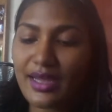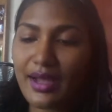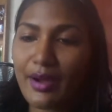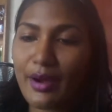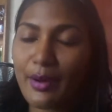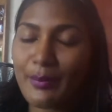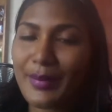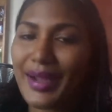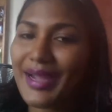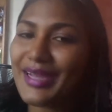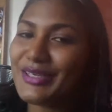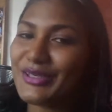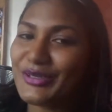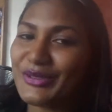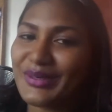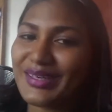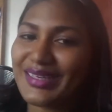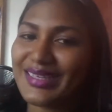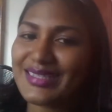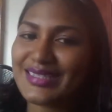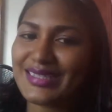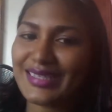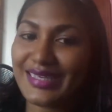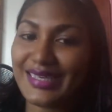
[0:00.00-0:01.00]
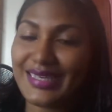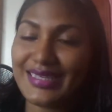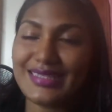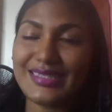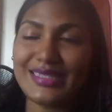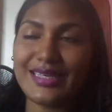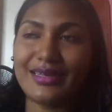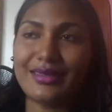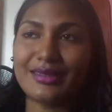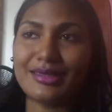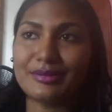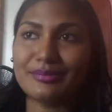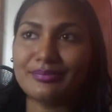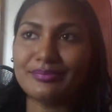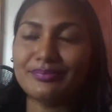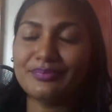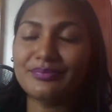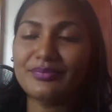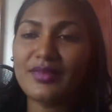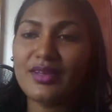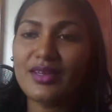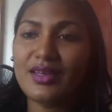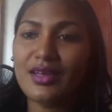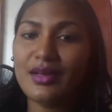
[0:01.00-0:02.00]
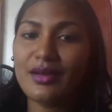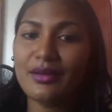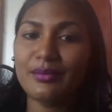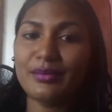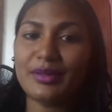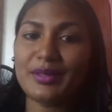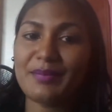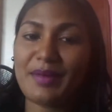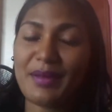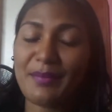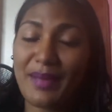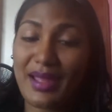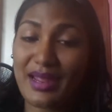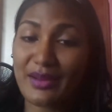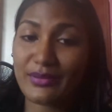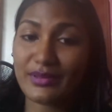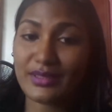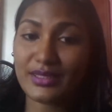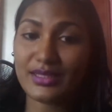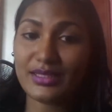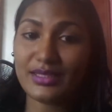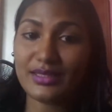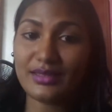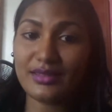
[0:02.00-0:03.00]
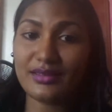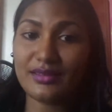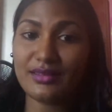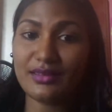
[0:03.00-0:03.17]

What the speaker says: I know it is late, but my bi-weekly